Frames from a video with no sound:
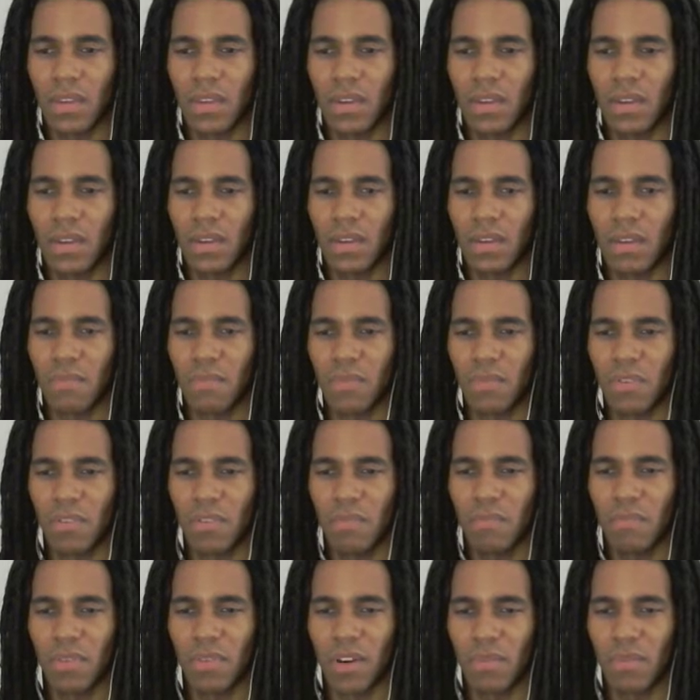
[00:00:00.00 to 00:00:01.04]
I am
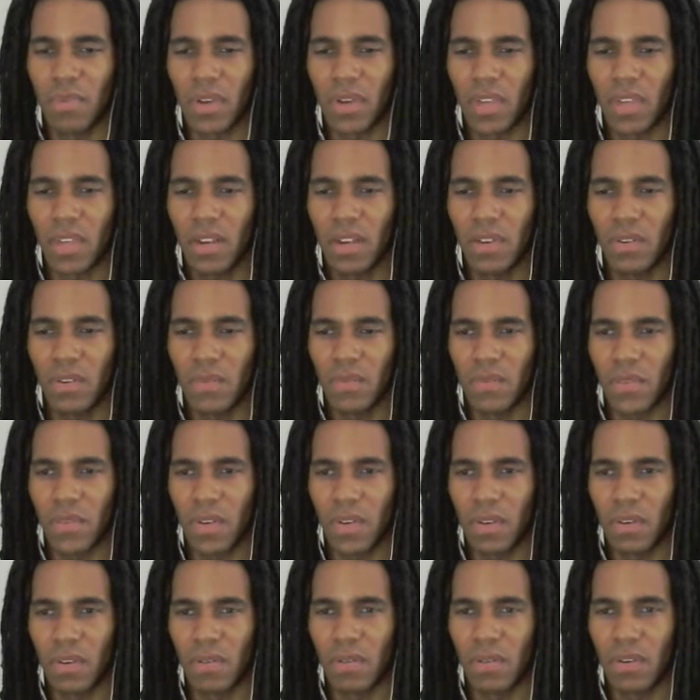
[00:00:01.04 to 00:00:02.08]
Goombub. What can I do for
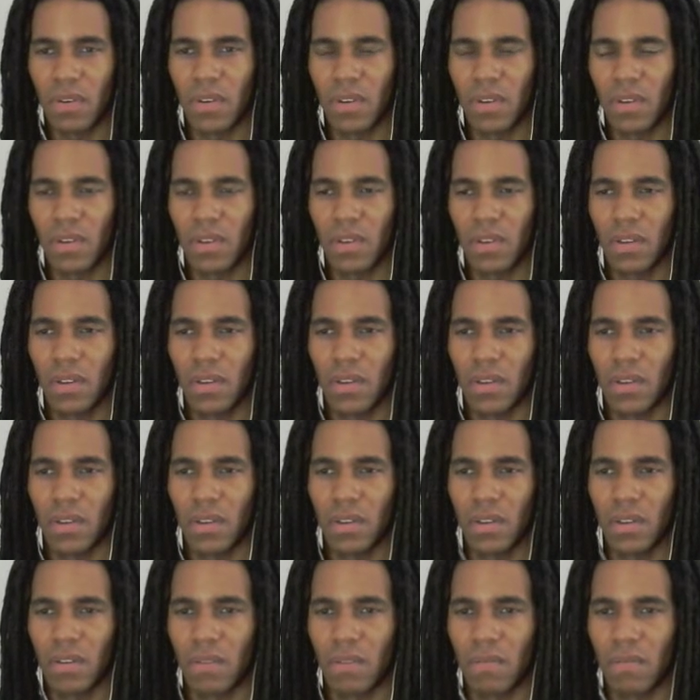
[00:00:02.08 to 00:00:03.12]
you?
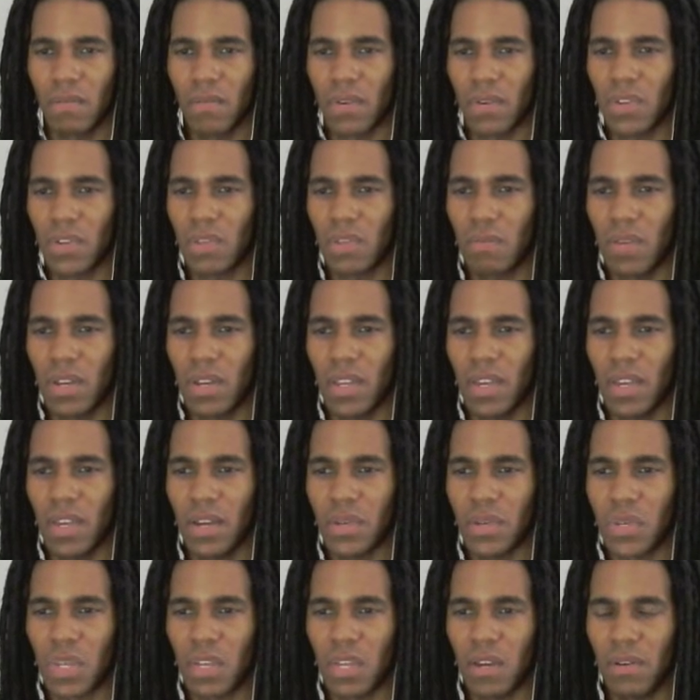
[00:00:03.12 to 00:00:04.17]
Where's the money?
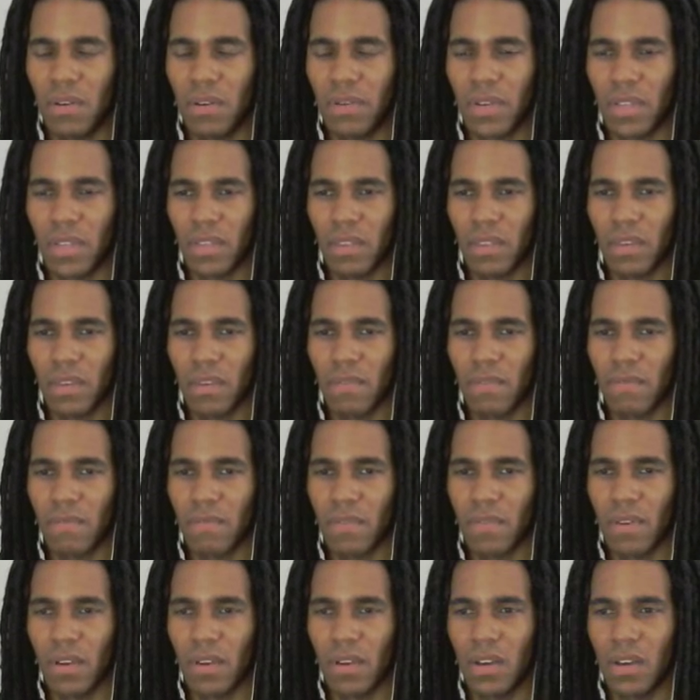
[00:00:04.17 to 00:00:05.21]
How's it going? And leave.
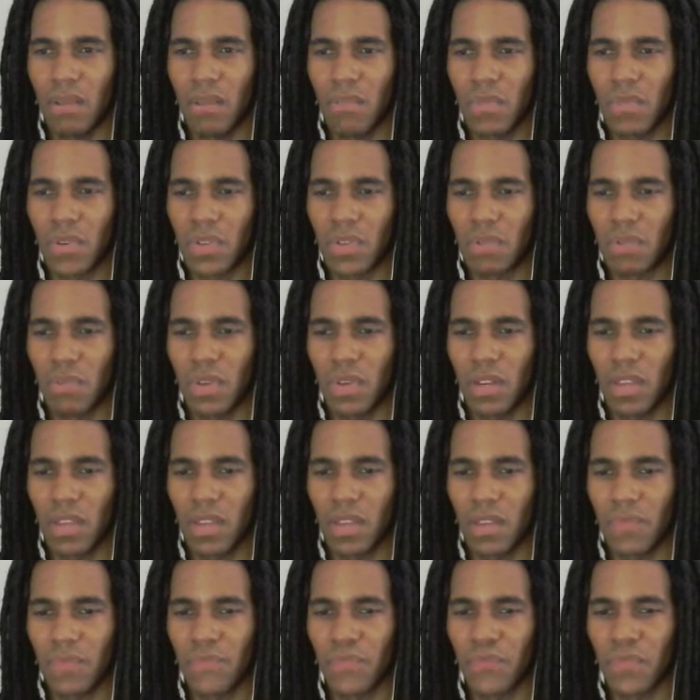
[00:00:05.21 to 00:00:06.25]
Where's the money?
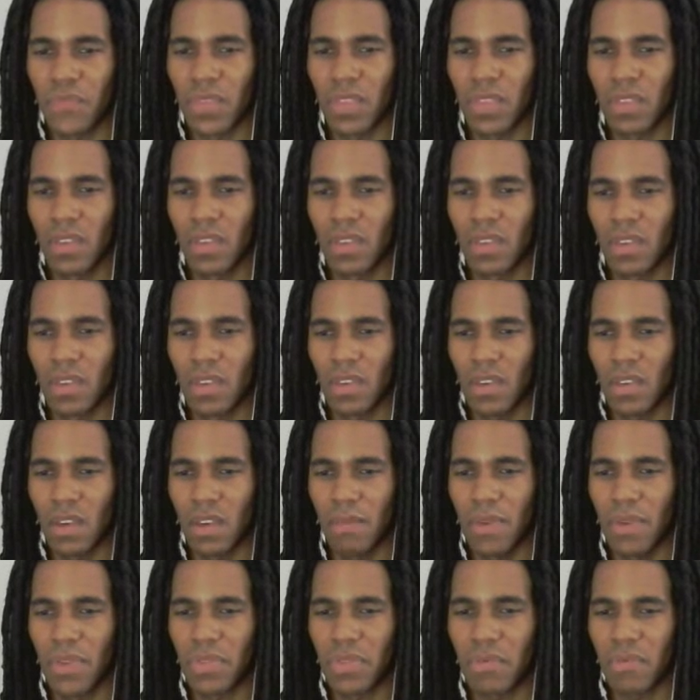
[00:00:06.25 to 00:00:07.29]

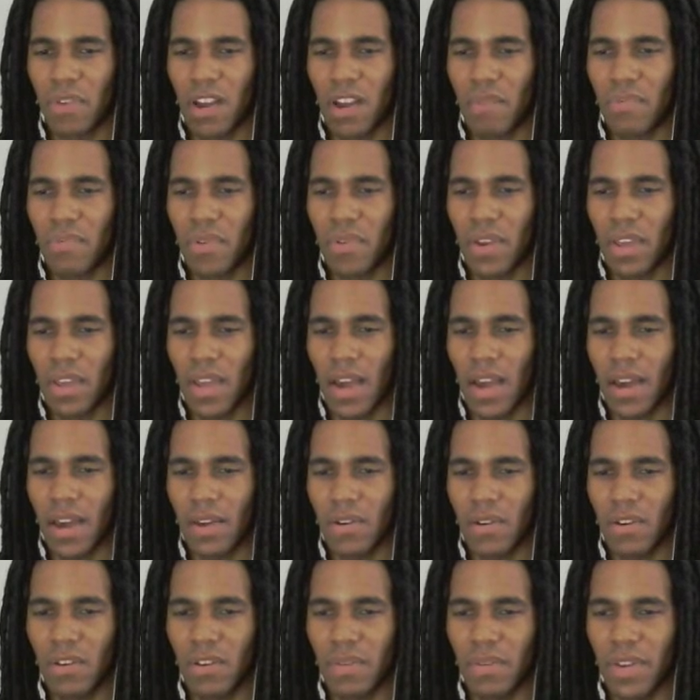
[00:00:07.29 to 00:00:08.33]
About the robbery? I
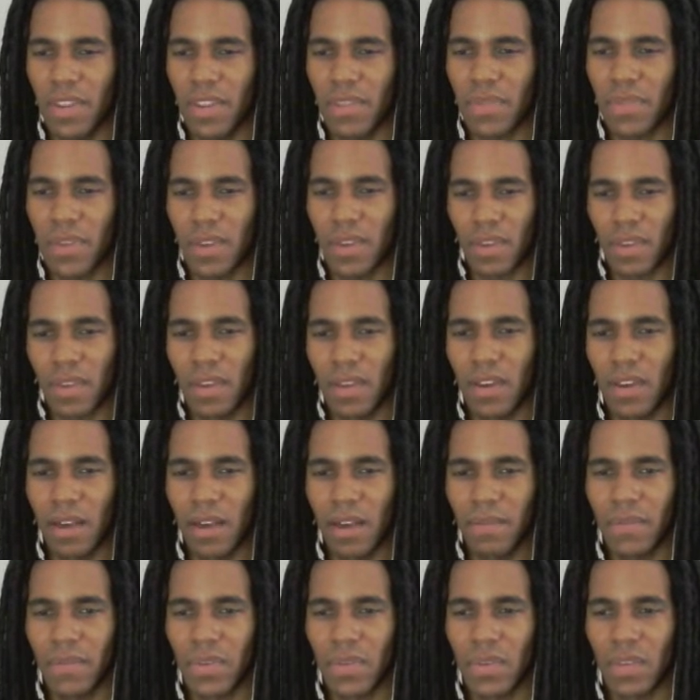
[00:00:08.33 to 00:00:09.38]
don't know anything.
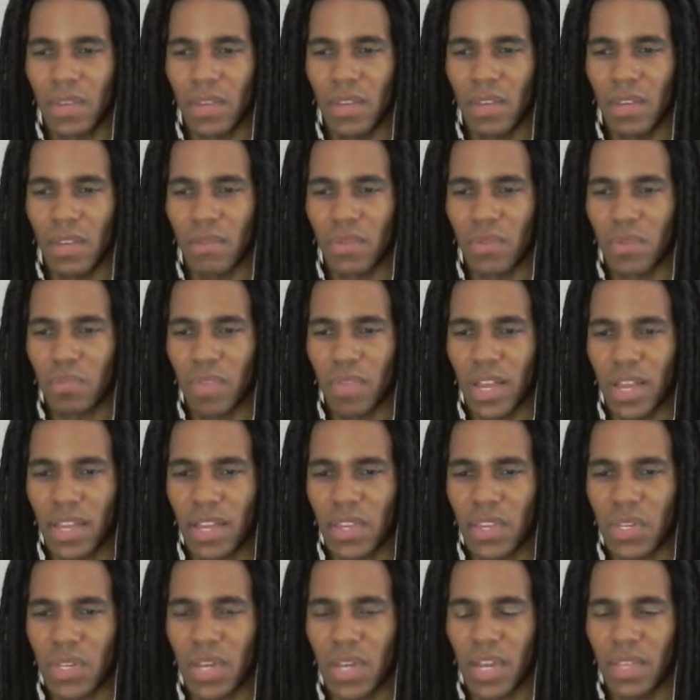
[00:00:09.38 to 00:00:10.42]
It was black
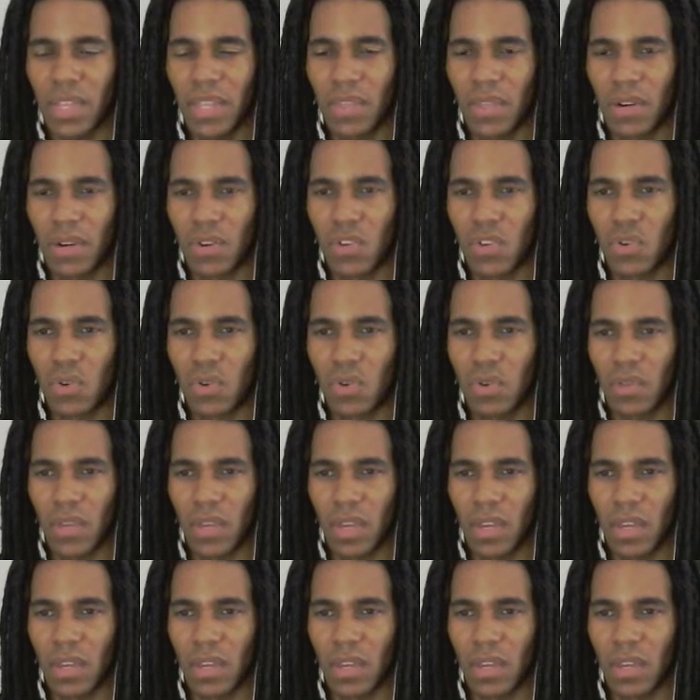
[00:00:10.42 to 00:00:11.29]
as night in there, truly.